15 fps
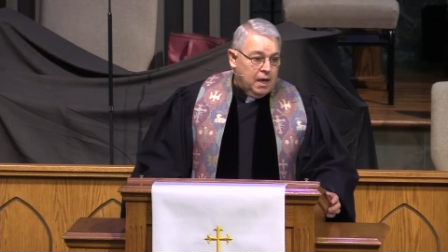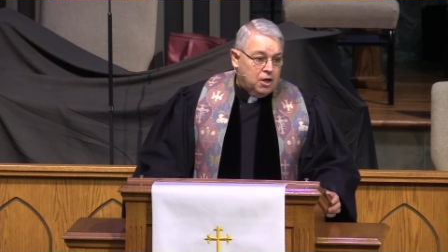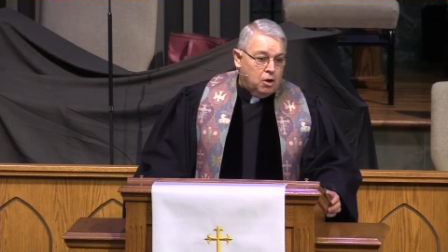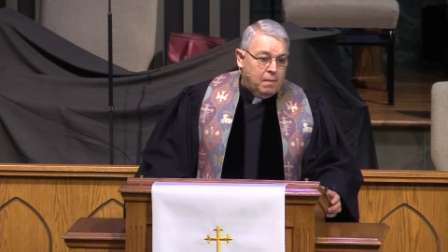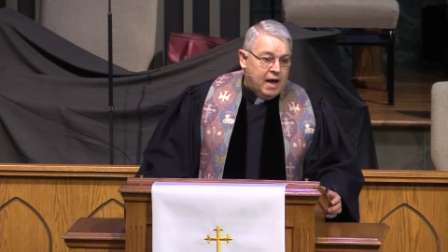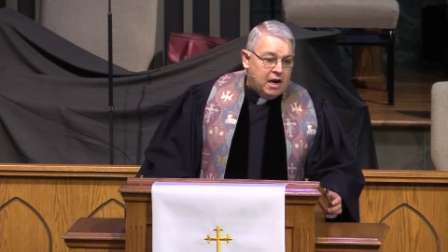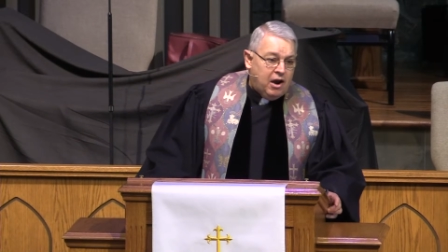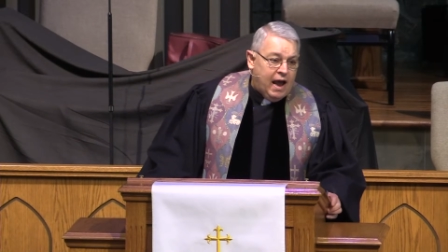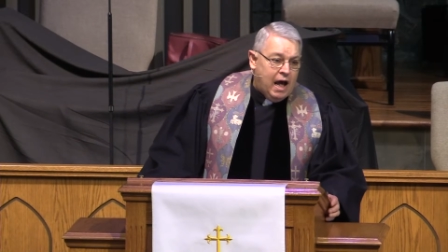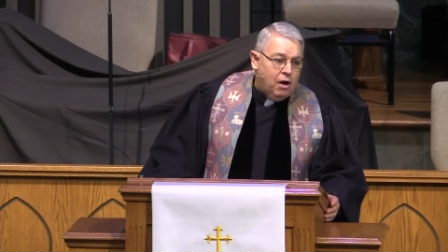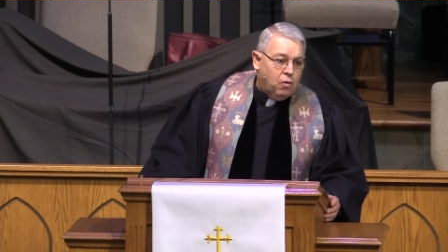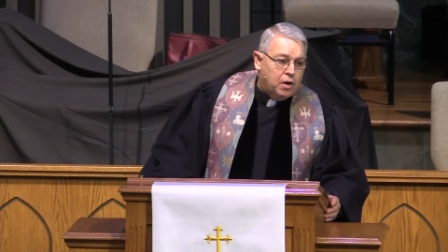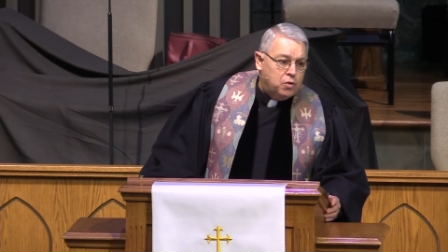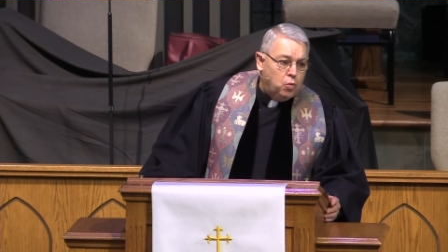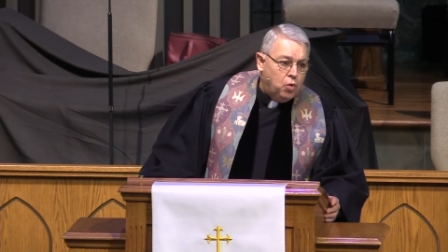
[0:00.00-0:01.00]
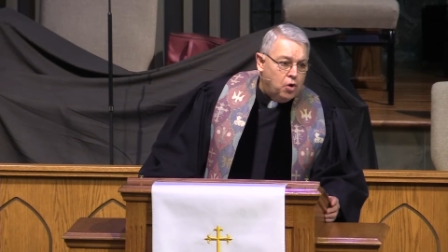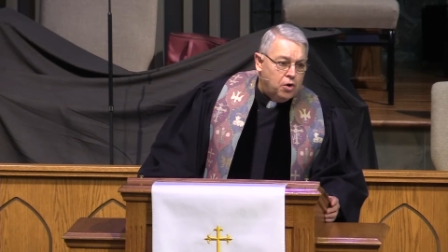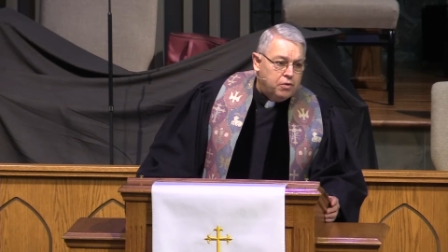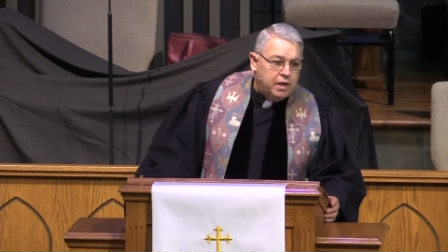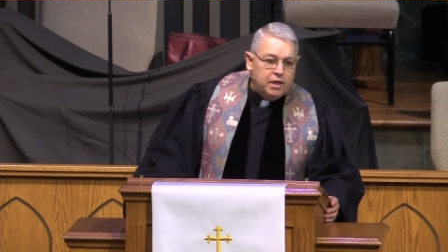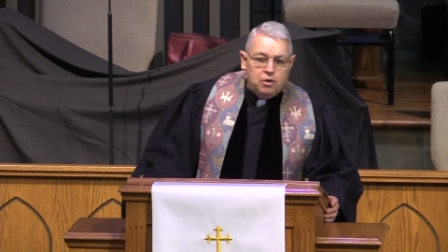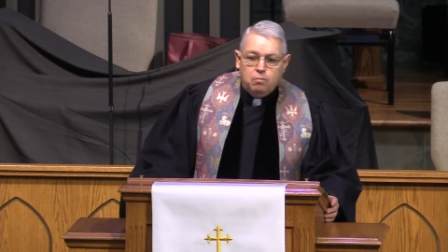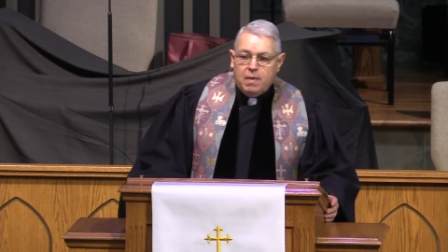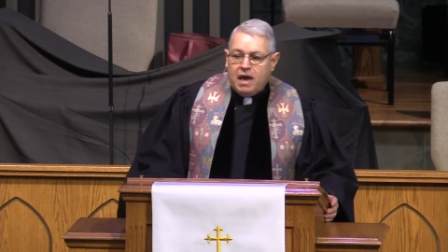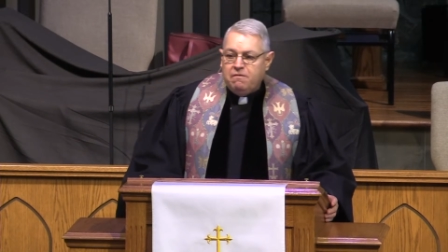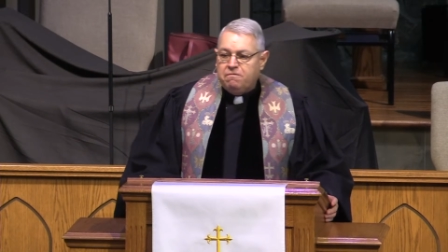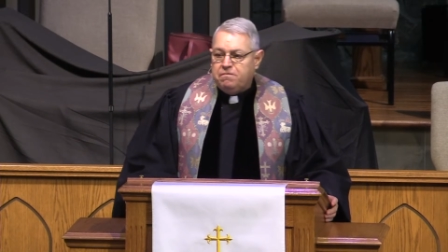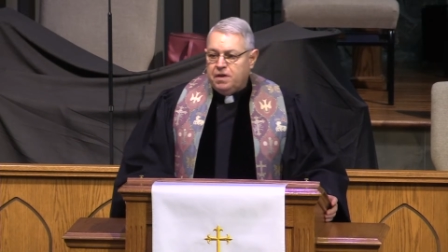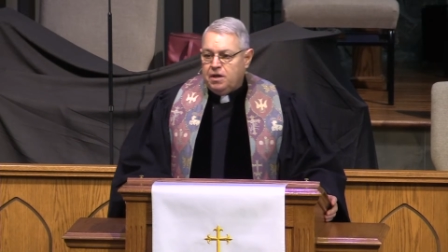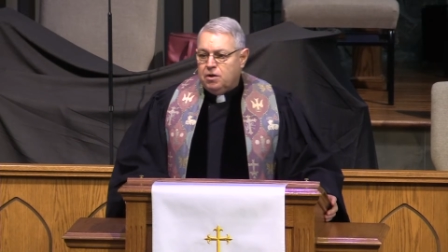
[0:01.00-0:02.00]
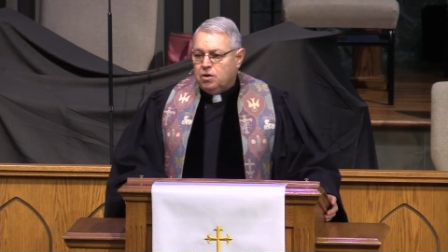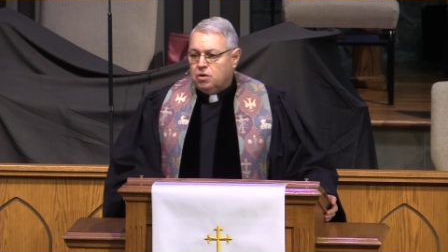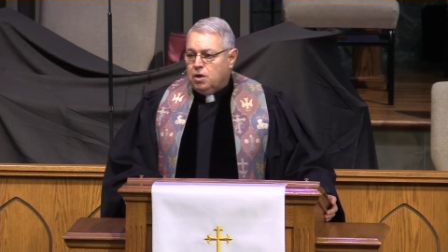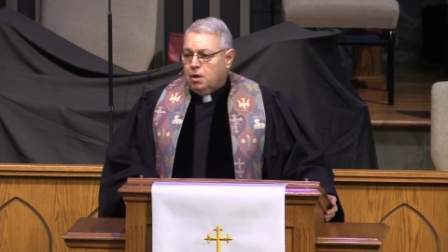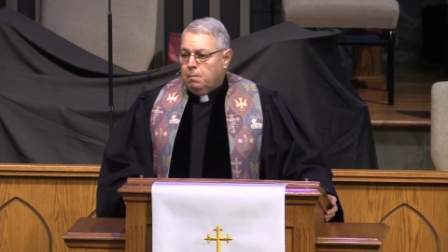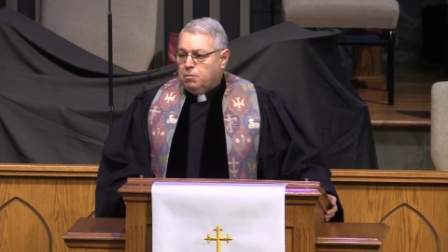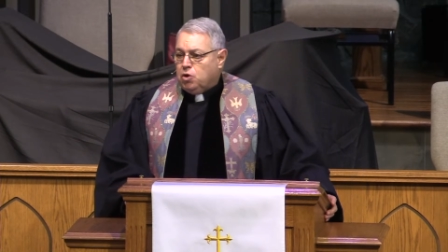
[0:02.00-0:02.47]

and no matter how unworthy you may feel,